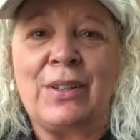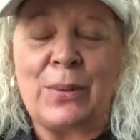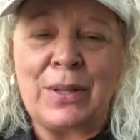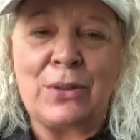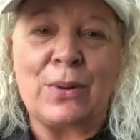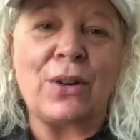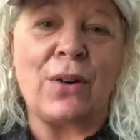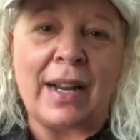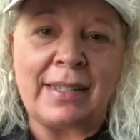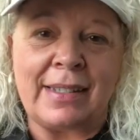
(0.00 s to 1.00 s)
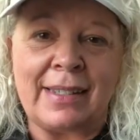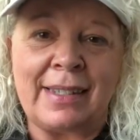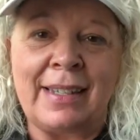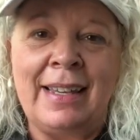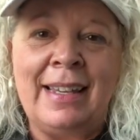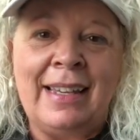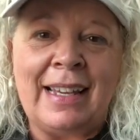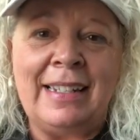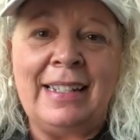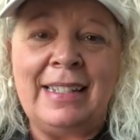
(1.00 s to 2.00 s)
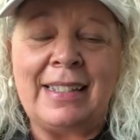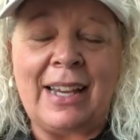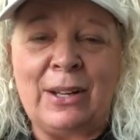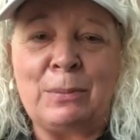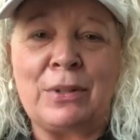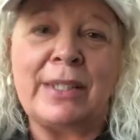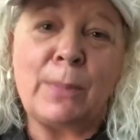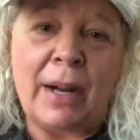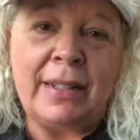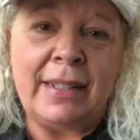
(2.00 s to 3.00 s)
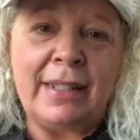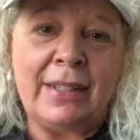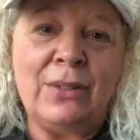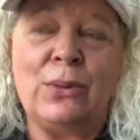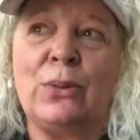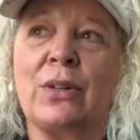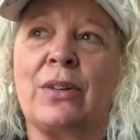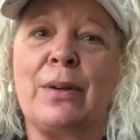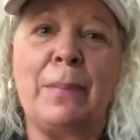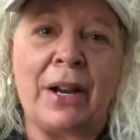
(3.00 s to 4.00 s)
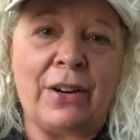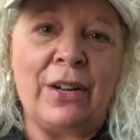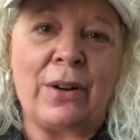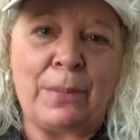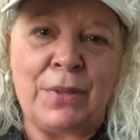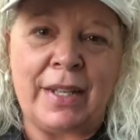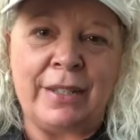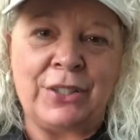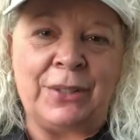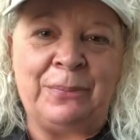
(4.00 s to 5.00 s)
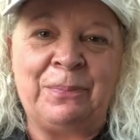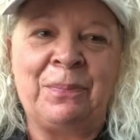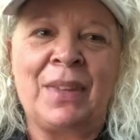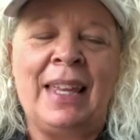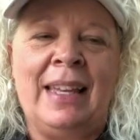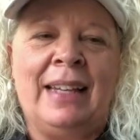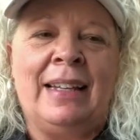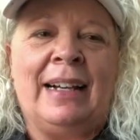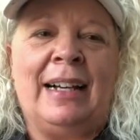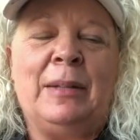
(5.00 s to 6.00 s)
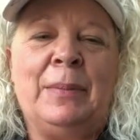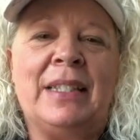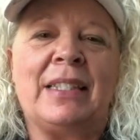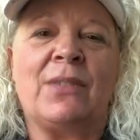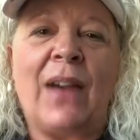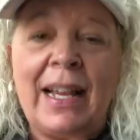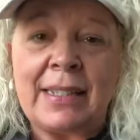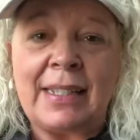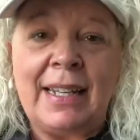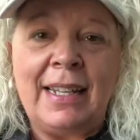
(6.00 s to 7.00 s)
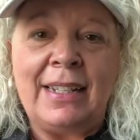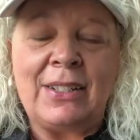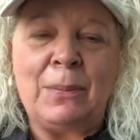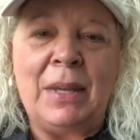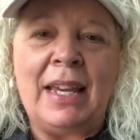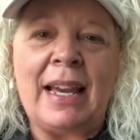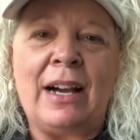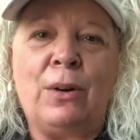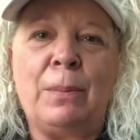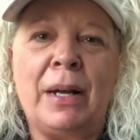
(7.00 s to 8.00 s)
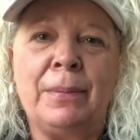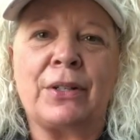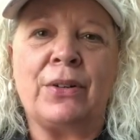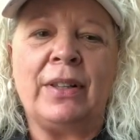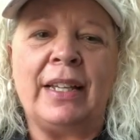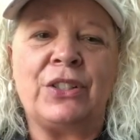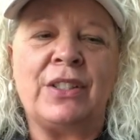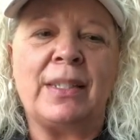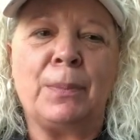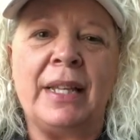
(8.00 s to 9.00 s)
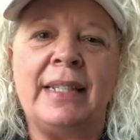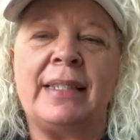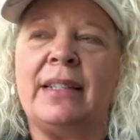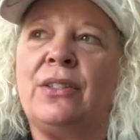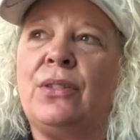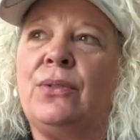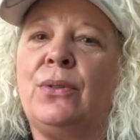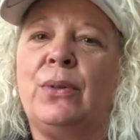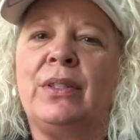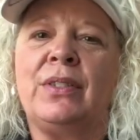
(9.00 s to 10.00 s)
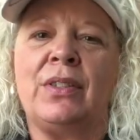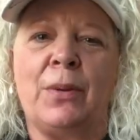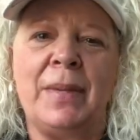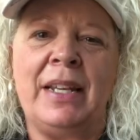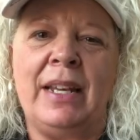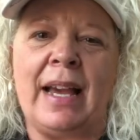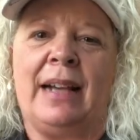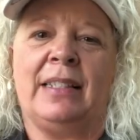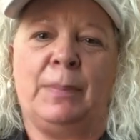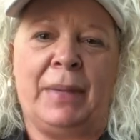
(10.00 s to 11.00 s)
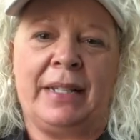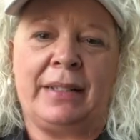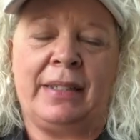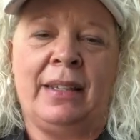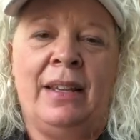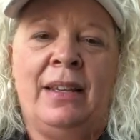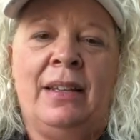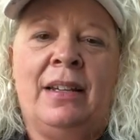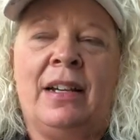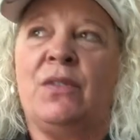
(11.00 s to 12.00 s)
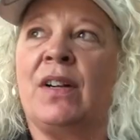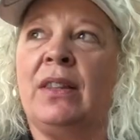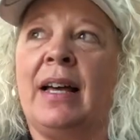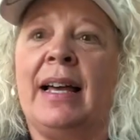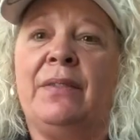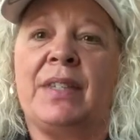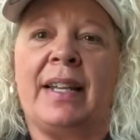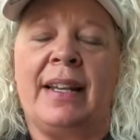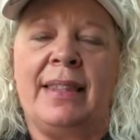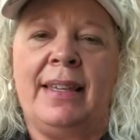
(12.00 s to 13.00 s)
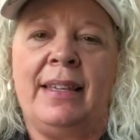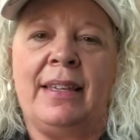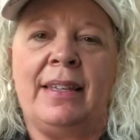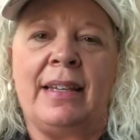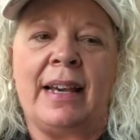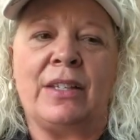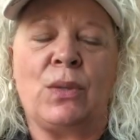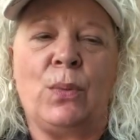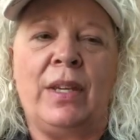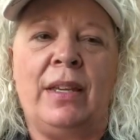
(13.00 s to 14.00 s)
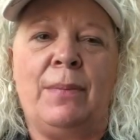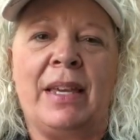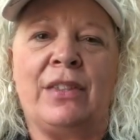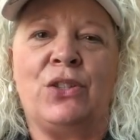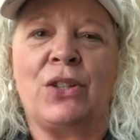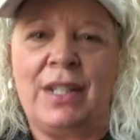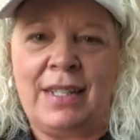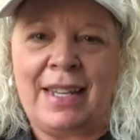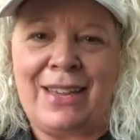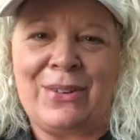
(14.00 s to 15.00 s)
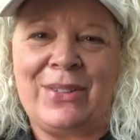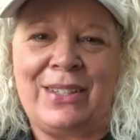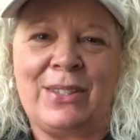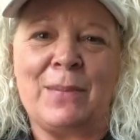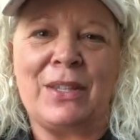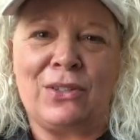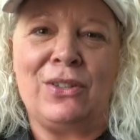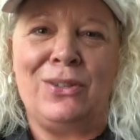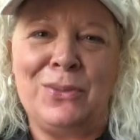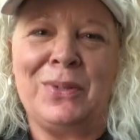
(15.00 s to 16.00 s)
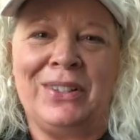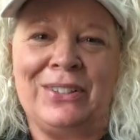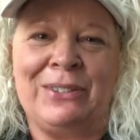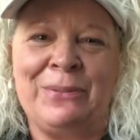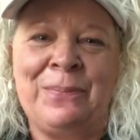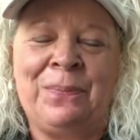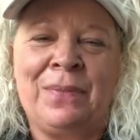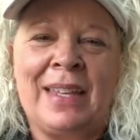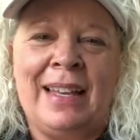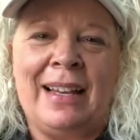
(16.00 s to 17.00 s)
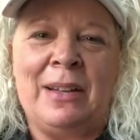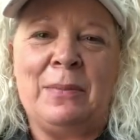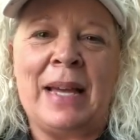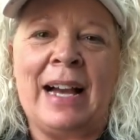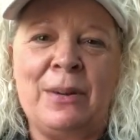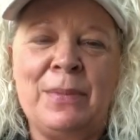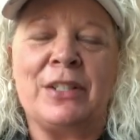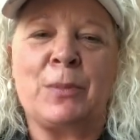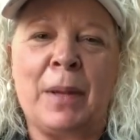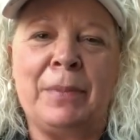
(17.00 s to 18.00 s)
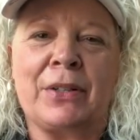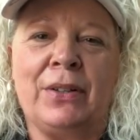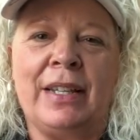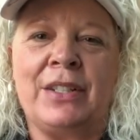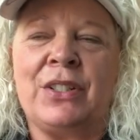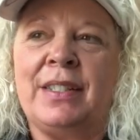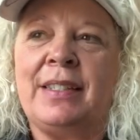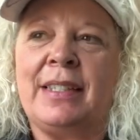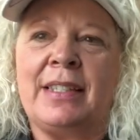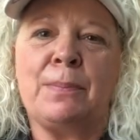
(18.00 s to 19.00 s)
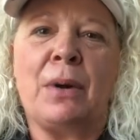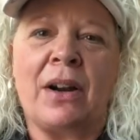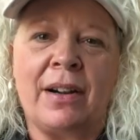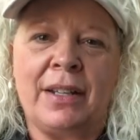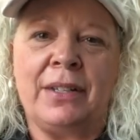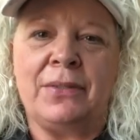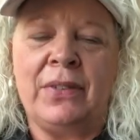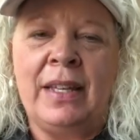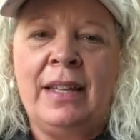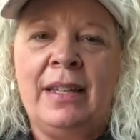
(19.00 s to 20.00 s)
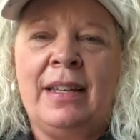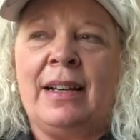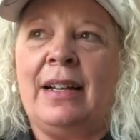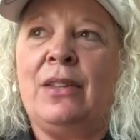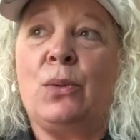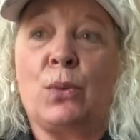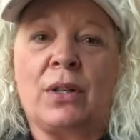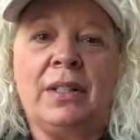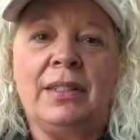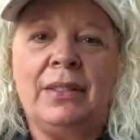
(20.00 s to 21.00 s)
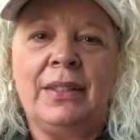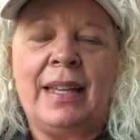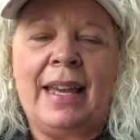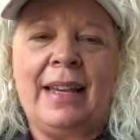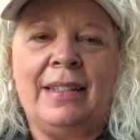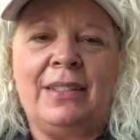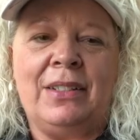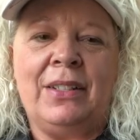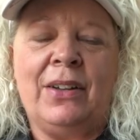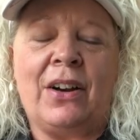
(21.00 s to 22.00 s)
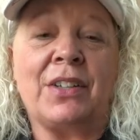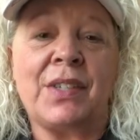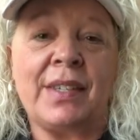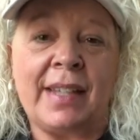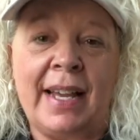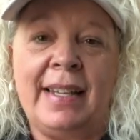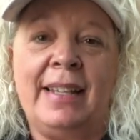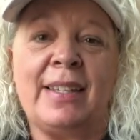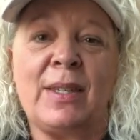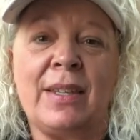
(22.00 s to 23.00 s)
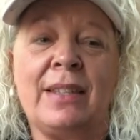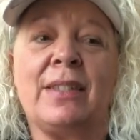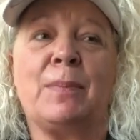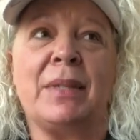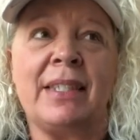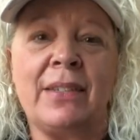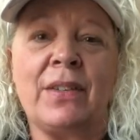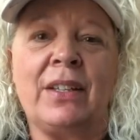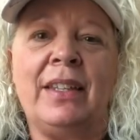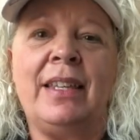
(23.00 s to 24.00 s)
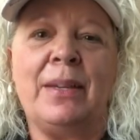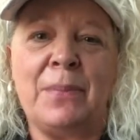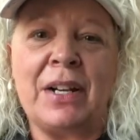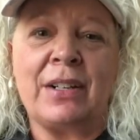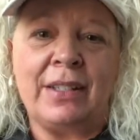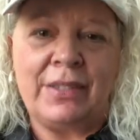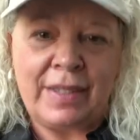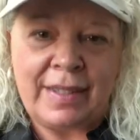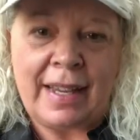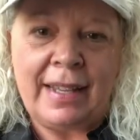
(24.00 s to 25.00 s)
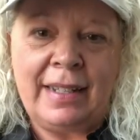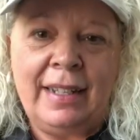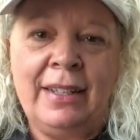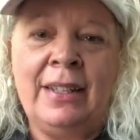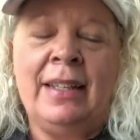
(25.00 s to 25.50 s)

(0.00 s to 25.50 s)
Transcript: going through a crisis and needs help responding or repairing reputation. It's fascinating to me how public relations plays into so many aspects of our lives, and I think as we make the journey together this semester, you will learn how much public relations is part of the world and our society, specifically the American society.